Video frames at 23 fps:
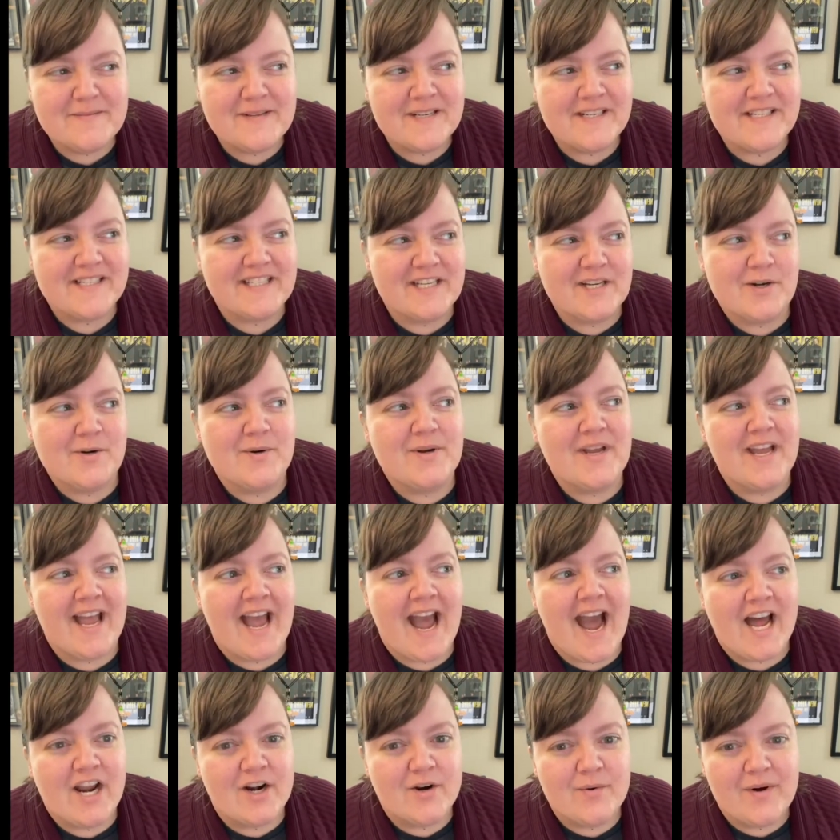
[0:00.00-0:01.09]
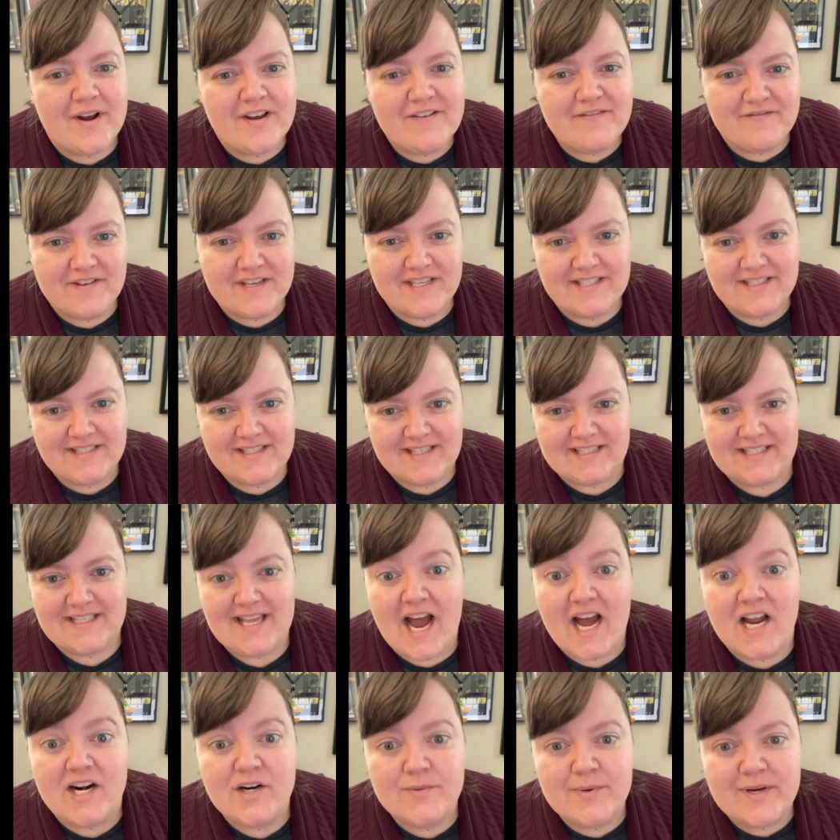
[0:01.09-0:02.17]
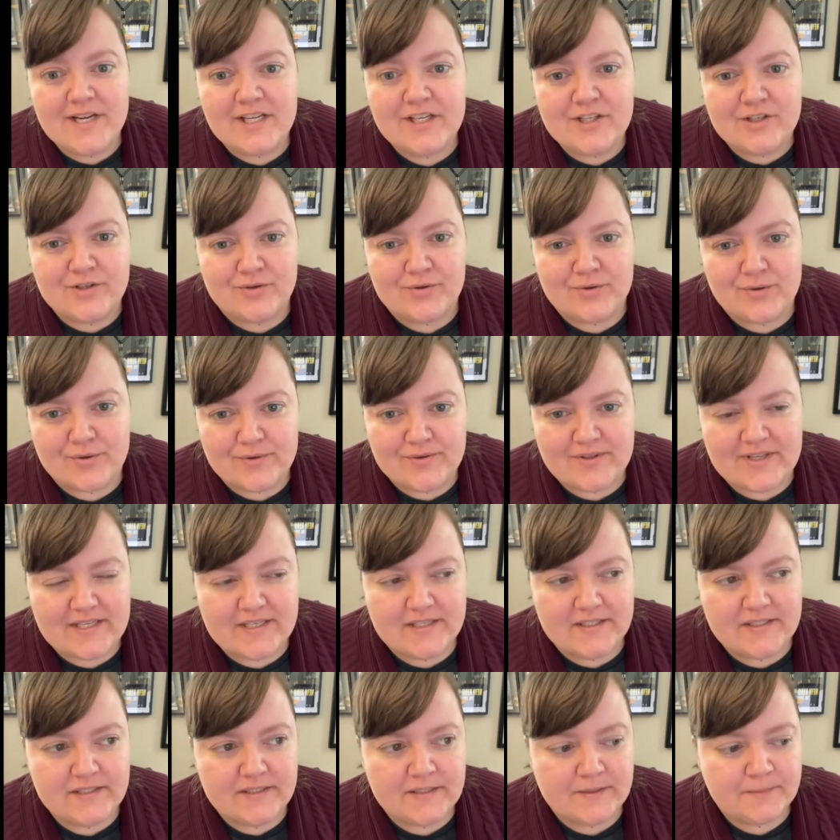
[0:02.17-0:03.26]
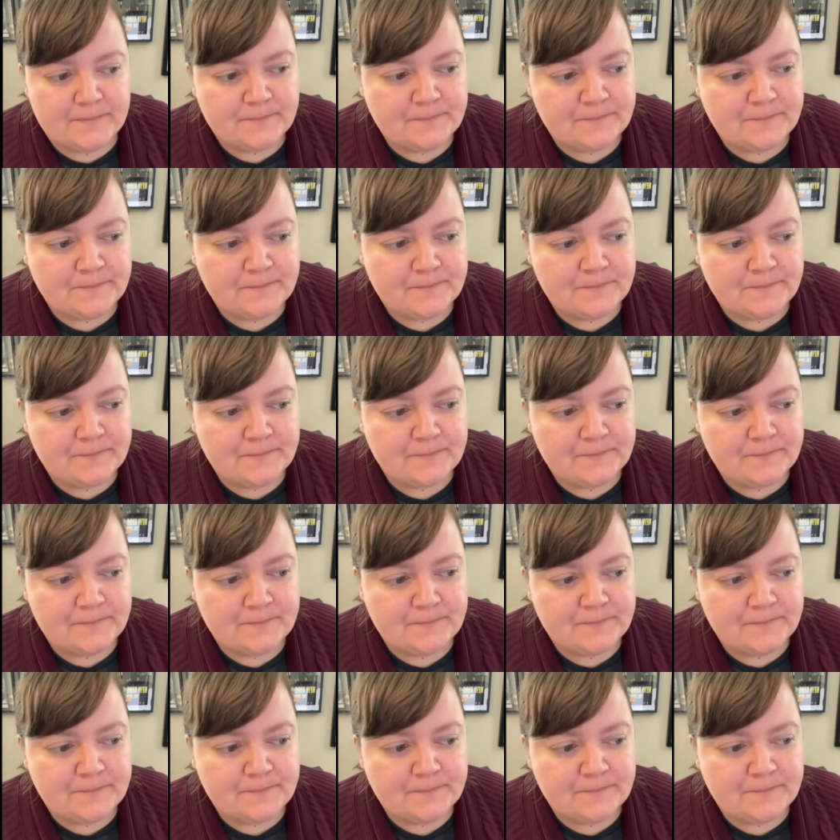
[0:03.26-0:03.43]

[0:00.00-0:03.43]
and it's like, okay, how do I fix this? How do I control this?